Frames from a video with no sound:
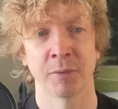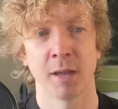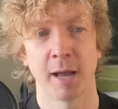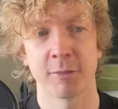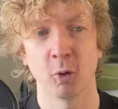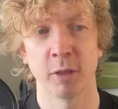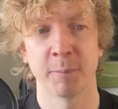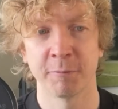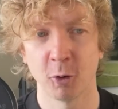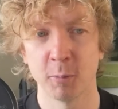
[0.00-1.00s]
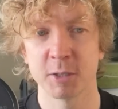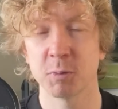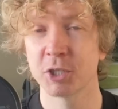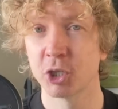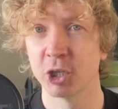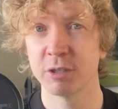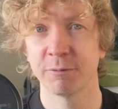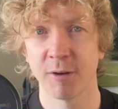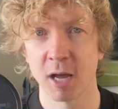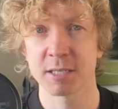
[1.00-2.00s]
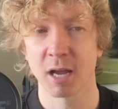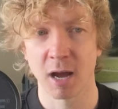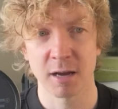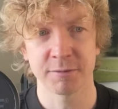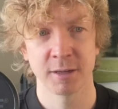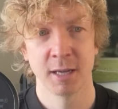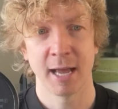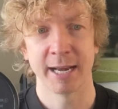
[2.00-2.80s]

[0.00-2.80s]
I thought the performance was good first half and